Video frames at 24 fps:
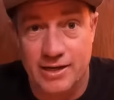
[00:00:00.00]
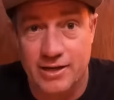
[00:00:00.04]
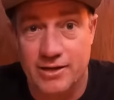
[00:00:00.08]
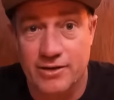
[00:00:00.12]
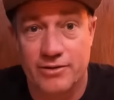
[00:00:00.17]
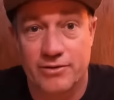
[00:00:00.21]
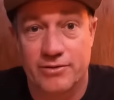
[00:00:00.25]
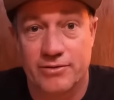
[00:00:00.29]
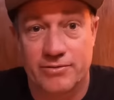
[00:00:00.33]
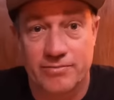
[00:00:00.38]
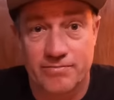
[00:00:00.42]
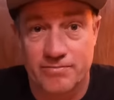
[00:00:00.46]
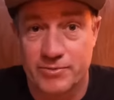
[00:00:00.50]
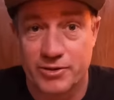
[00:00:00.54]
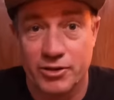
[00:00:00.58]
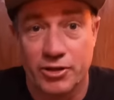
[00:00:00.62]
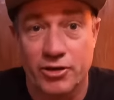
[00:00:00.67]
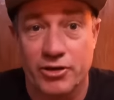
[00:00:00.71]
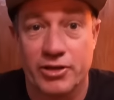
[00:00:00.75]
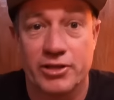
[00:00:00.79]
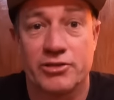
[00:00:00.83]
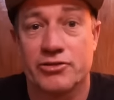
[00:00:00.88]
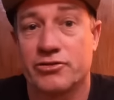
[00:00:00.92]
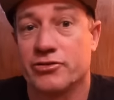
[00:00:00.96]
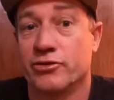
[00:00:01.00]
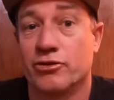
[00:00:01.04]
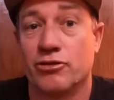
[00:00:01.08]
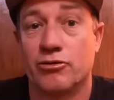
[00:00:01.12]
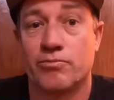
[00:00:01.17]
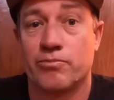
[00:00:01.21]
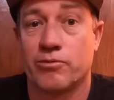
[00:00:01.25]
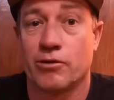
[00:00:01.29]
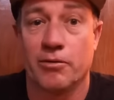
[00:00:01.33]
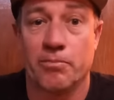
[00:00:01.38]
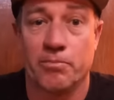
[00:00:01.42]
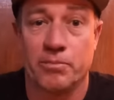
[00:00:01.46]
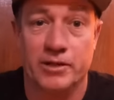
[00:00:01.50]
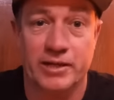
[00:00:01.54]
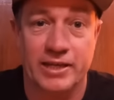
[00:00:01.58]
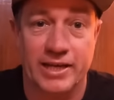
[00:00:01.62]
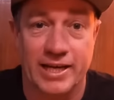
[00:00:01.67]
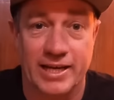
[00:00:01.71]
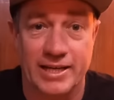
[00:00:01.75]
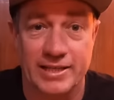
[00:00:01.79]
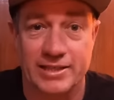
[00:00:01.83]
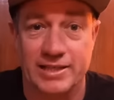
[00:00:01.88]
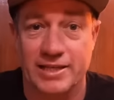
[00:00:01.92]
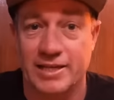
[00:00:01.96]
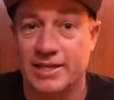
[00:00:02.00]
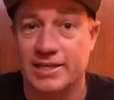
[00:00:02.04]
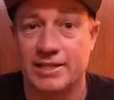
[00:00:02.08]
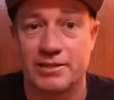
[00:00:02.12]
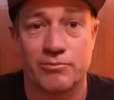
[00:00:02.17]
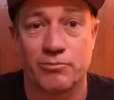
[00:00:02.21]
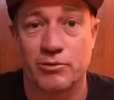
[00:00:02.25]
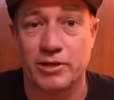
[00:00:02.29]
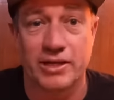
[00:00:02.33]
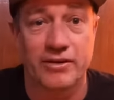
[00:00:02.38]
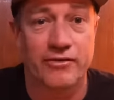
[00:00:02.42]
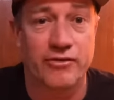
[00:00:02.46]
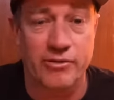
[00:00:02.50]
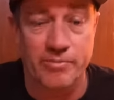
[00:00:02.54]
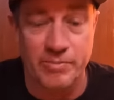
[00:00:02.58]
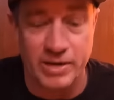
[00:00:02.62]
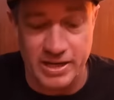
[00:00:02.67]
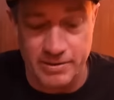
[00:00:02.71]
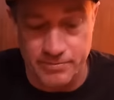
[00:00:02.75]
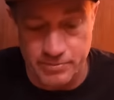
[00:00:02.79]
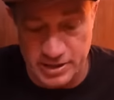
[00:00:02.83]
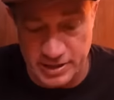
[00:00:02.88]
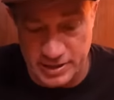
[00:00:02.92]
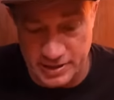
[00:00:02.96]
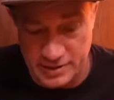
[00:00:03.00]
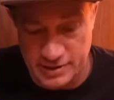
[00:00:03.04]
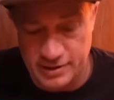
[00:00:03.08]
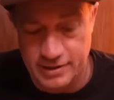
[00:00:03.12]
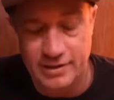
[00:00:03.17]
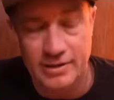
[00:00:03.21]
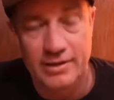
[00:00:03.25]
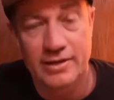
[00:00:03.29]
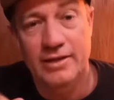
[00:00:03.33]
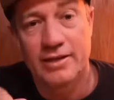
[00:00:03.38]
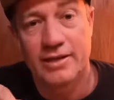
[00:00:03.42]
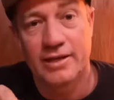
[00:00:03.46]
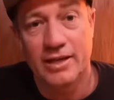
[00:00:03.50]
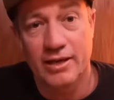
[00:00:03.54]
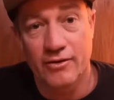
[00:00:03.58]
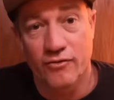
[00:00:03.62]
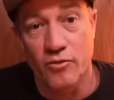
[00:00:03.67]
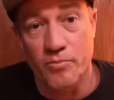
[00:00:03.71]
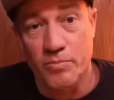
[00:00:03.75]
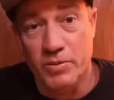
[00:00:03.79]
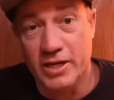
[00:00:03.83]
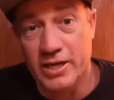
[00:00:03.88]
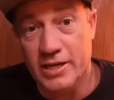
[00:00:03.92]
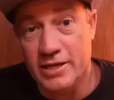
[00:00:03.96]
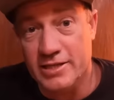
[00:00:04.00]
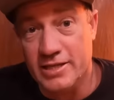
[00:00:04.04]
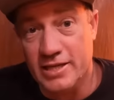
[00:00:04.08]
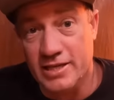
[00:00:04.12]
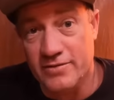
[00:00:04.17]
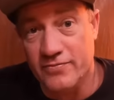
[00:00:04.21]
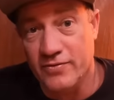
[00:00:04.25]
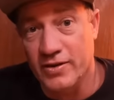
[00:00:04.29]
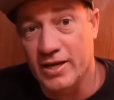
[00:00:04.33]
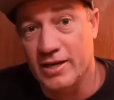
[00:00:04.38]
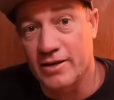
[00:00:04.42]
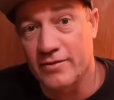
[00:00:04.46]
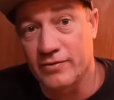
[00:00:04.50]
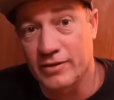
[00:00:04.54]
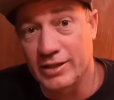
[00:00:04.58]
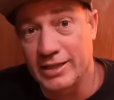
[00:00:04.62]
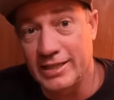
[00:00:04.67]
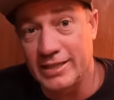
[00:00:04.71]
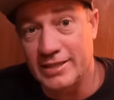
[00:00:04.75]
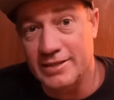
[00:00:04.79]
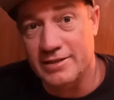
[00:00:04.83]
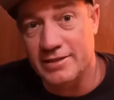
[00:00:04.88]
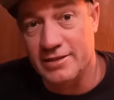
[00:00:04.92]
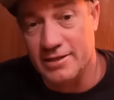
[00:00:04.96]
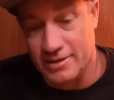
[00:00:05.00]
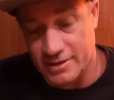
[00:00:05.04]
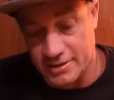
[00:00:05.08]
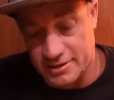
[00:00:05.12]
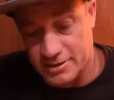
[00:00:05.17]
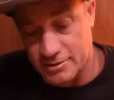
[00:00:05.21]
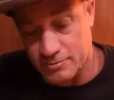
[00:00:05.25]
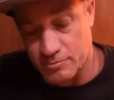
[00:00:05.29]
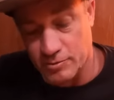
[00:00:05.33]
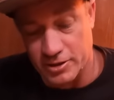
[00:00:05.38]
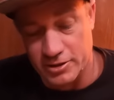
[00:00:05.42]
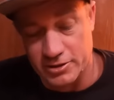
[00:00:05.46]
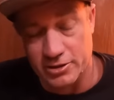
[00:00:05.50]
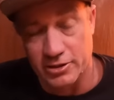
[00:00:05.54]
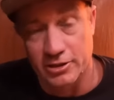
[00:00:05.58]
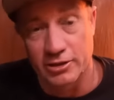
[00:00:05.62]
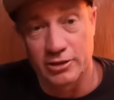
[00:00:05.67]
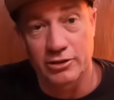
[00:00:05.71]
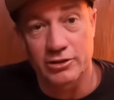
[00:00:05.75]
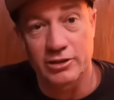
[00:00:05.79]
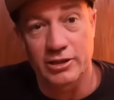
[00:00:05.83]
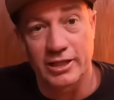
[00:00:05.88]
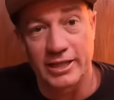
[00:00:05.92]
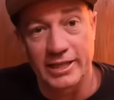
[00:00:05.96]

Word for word: go, not installed properly, has a whatever it may be. If a P S S valve leaks, this is what it's going to look